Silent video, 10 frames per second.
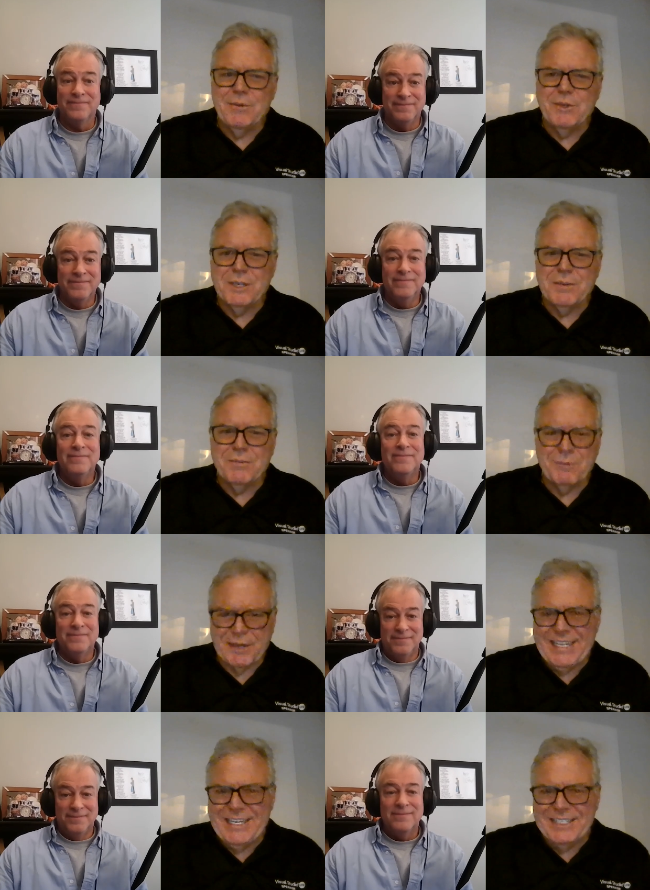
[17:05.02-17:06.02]
Speaker 1: were some
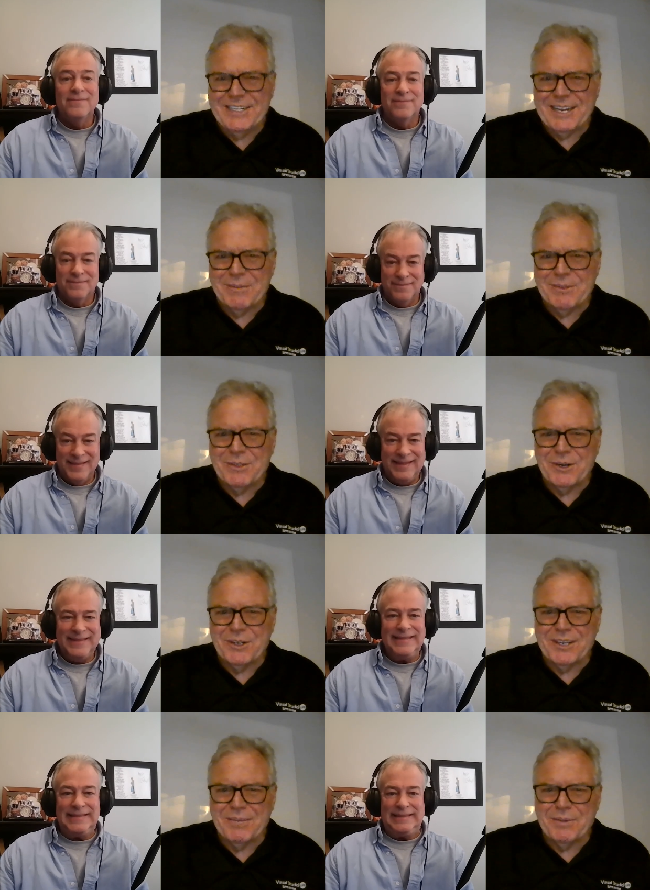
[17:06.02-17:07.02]
lean times during
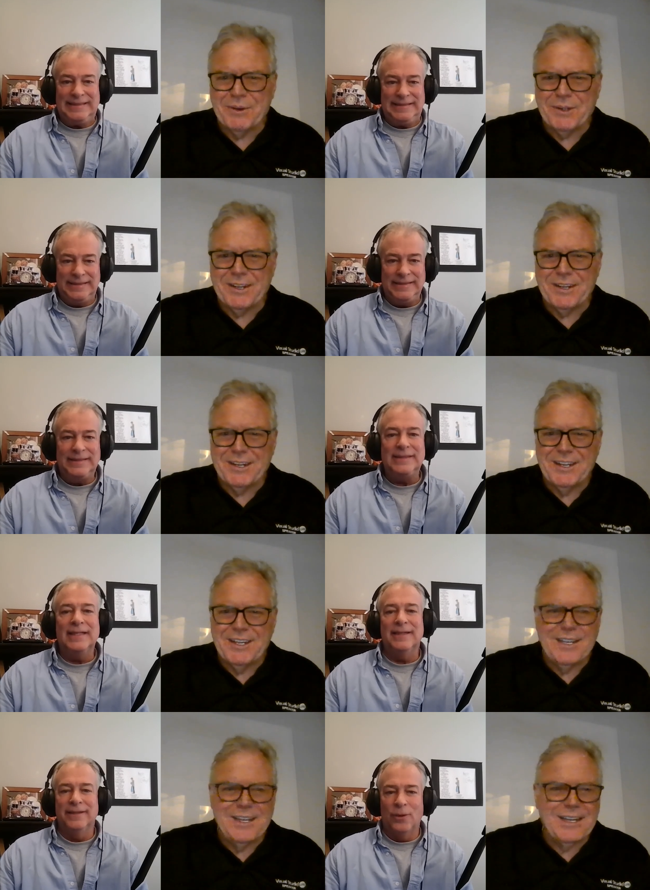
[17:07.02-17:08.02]
that period. Oh,
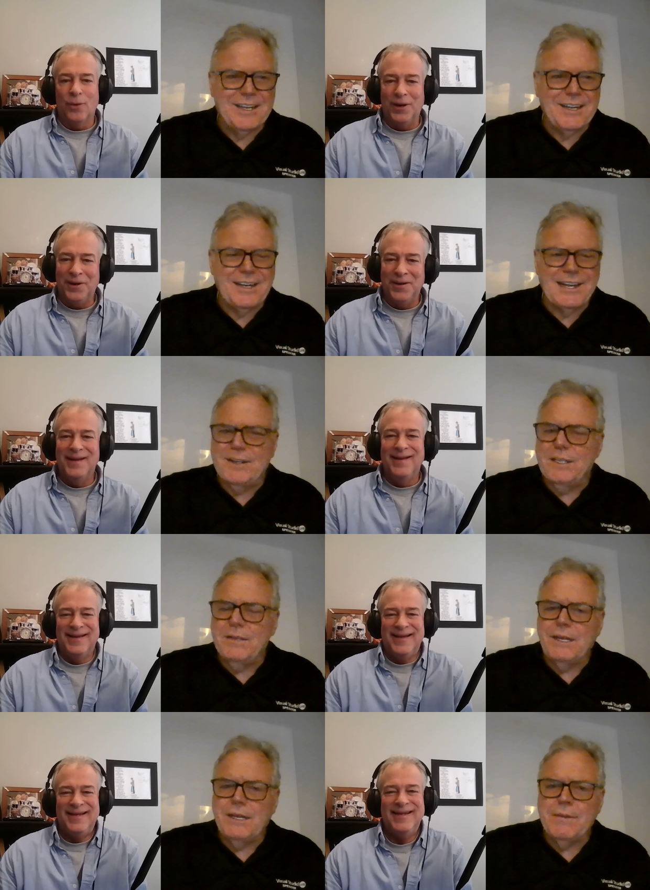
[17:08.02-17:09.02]
Speaker 2: there uh, were.
Speaker 1: How do you,
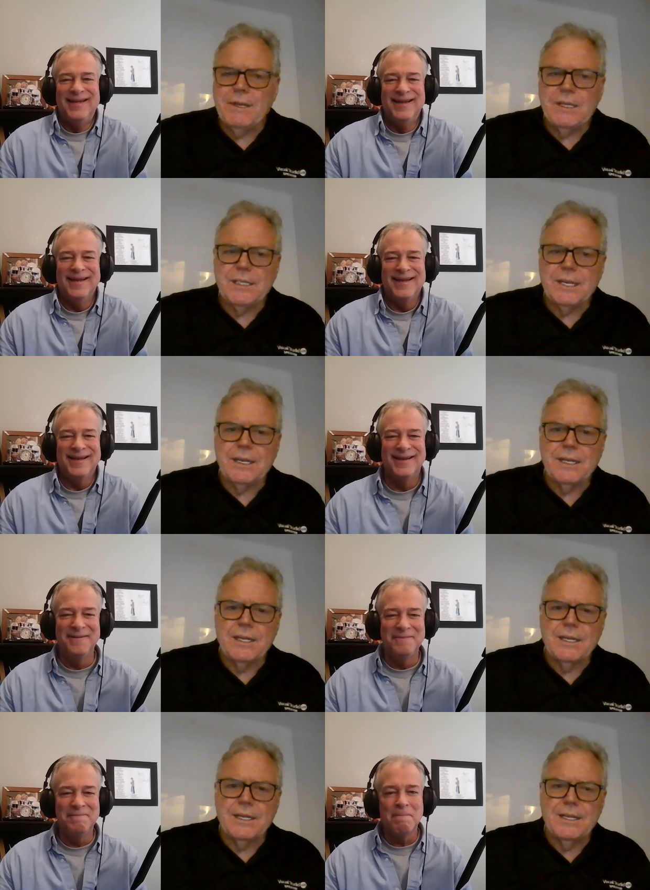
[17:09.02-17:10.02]
how do you balance that?
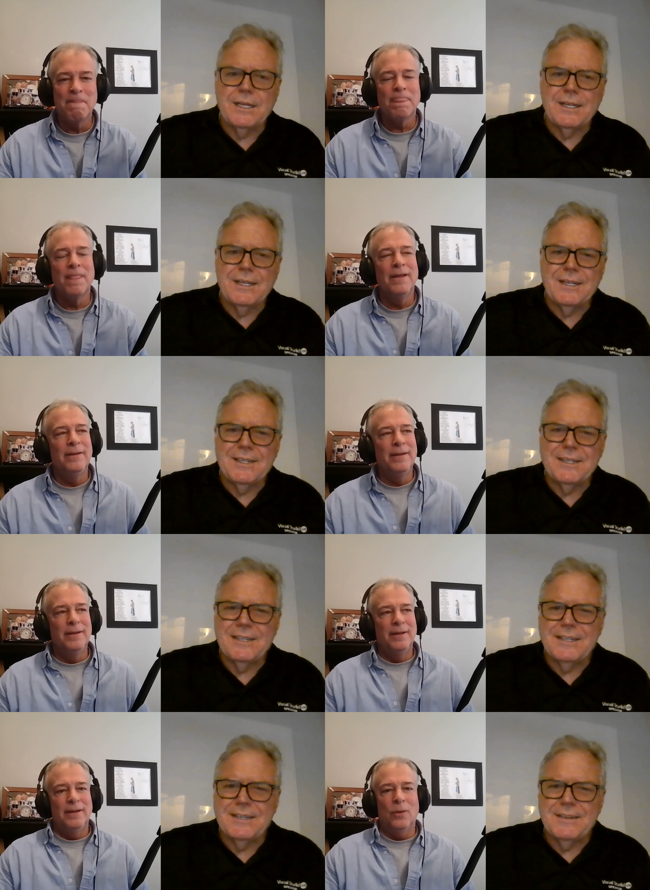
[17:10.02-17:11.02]

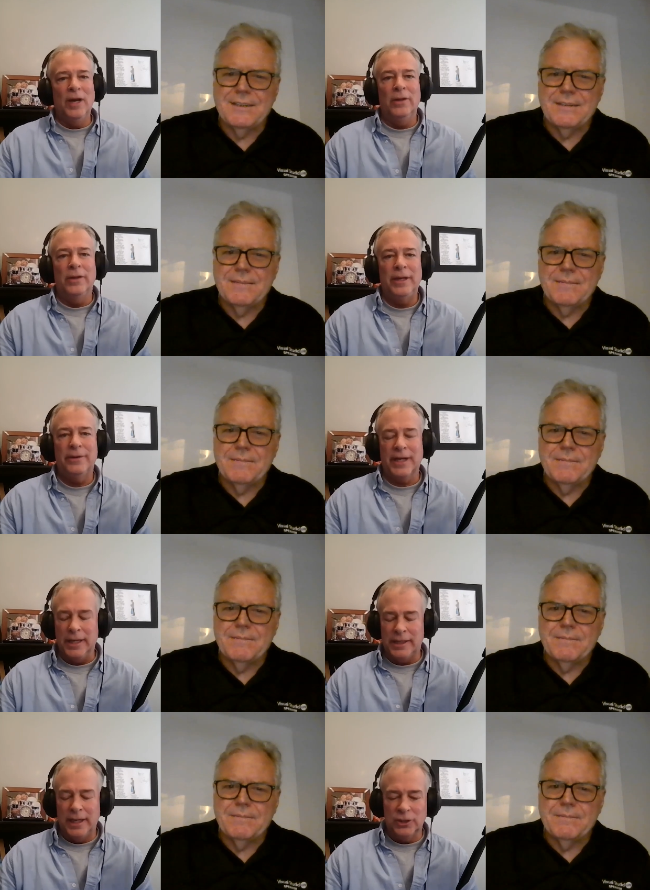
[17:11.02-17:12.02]
Speaker 2: Well, here again,
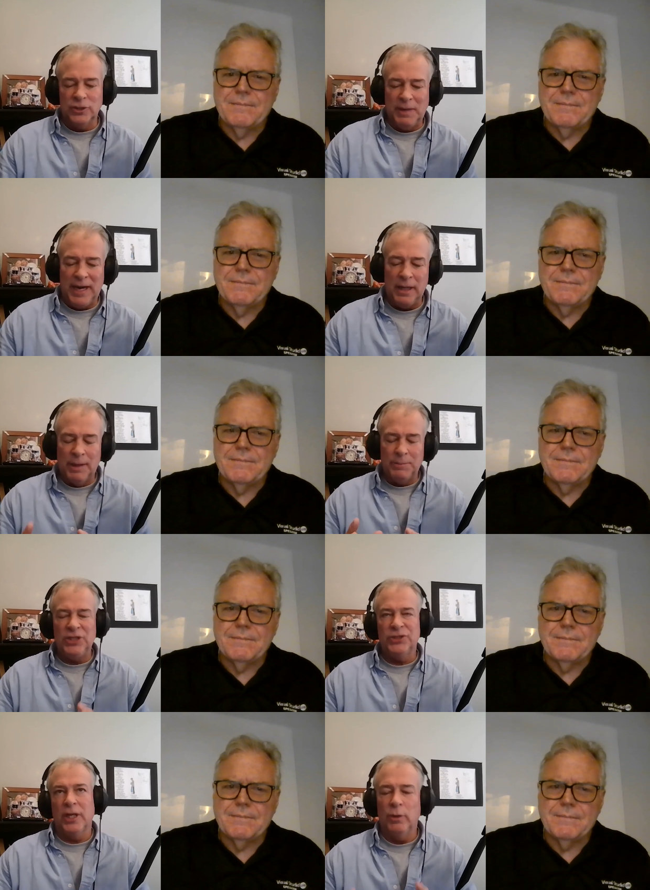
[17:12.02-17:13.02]
it kind of goes back. Remember I
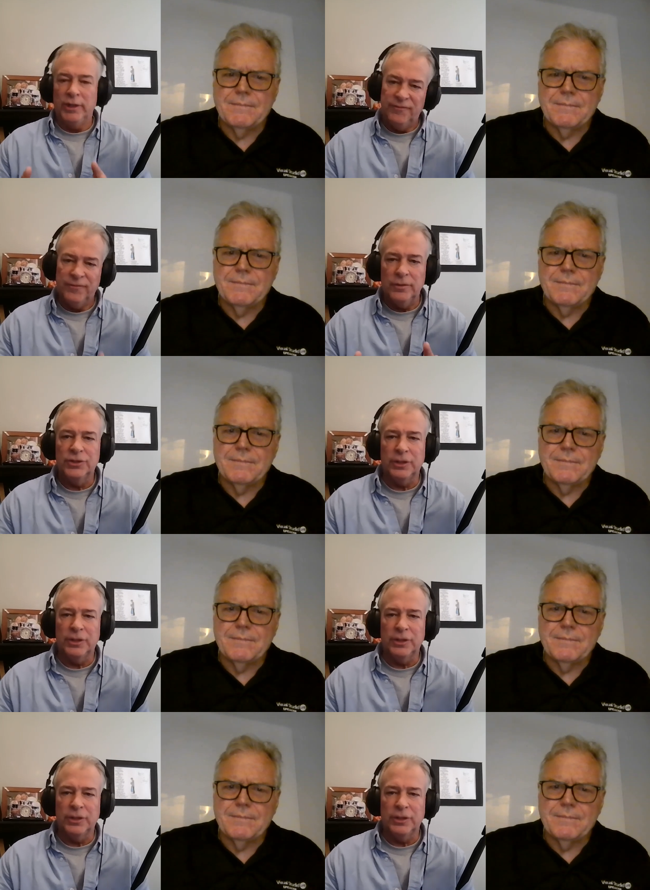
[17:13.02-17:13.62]
said when you're first